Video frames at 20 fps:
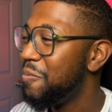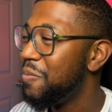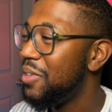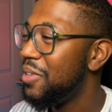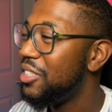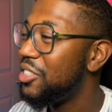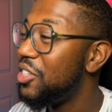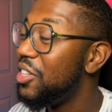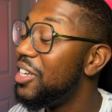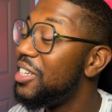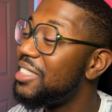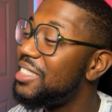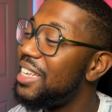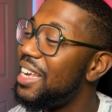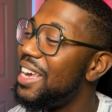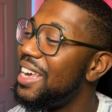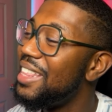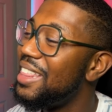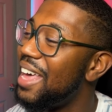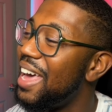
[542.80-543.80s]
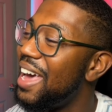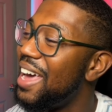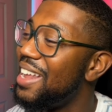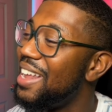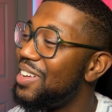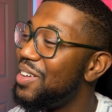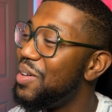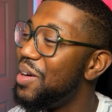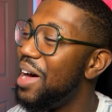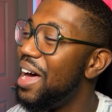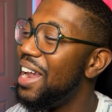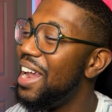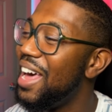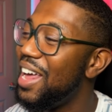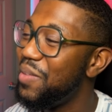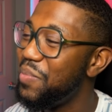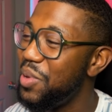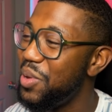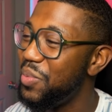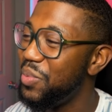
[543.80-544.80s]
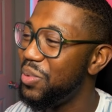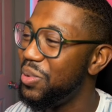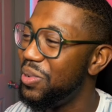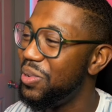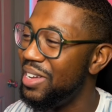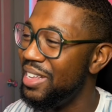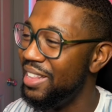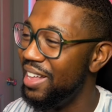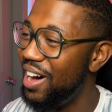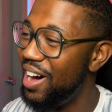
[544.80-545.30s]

So they're saying that a lot of people in the